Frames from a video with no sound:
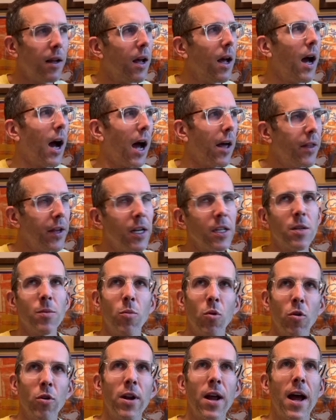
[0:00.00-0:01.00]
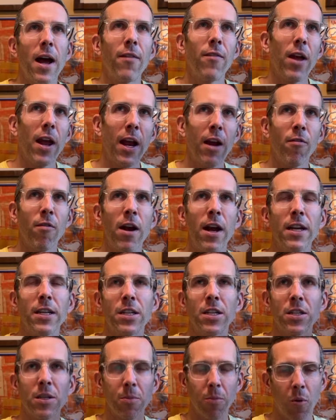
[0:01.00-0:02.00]
I think it's important to have A
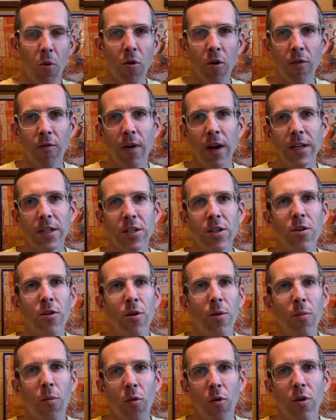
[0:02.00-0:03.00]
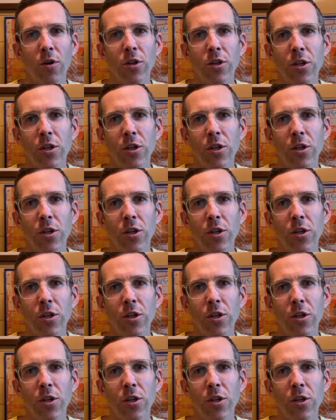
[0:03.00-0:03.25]
races, important races that are important to